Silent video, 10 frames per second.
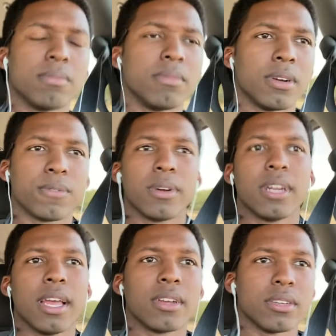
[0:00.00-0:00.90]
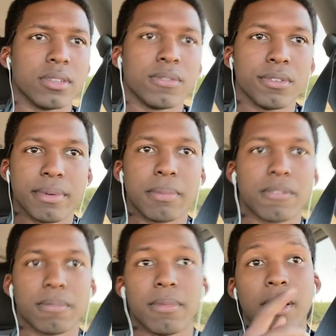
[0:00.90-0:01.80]
my friend Edgar, if you remember
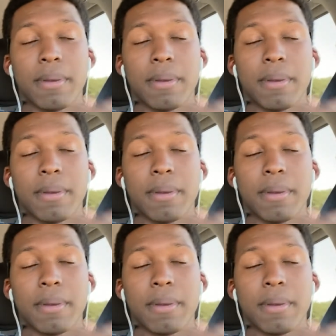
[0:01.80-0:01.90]
from my